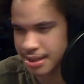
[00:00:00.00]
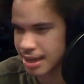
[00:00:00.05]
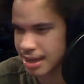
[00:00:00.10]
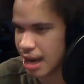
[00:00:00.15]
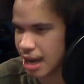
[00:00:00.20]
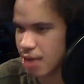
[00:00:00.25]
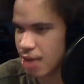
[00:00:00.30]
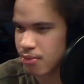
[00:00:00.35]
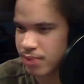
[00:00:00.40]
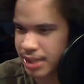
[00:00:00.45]

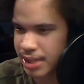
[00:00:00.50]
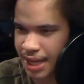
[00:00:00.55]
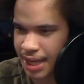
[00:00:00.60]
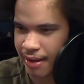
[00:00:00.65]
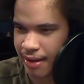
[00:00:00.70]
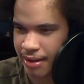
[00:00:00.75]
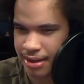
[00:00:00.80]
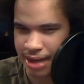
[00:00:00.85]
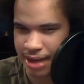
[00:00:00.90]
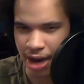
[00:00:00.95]
not really
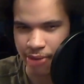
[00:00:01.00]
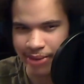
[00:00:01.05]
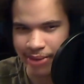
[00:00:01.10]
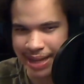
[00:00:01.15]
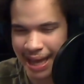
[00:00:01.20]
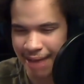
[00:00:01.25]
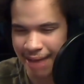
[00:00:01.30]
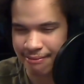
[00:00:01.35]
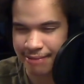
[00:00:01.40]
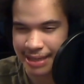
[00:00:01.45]
have a
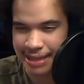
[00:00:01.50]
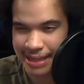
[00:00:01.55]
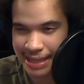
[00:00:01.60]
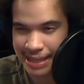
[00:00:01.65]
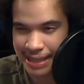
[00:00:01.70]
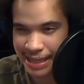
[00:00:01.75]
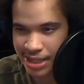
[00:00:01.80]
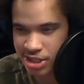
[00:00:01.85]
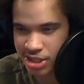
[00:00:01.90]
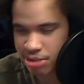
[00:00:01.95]

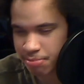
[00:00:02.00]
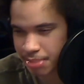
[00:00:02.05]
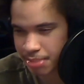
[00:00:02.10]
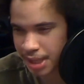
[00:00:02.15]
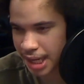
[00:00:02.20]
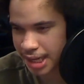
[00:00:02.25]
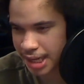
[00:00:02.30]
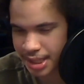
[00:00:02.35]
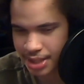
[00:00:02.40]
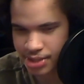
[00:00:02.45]
need to pull
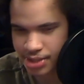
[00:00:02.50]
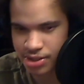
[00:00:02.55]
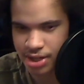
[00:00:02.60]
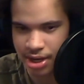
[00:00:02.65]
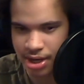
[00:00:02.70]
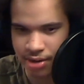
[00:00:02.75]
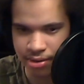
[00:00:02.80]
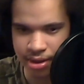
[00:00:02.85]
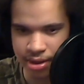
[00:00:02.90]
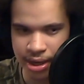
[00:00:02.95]
out a
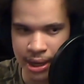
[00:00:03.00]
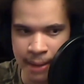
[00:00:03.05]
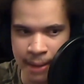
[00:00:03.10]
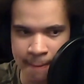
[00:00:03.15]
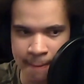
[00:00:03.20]
dictionary.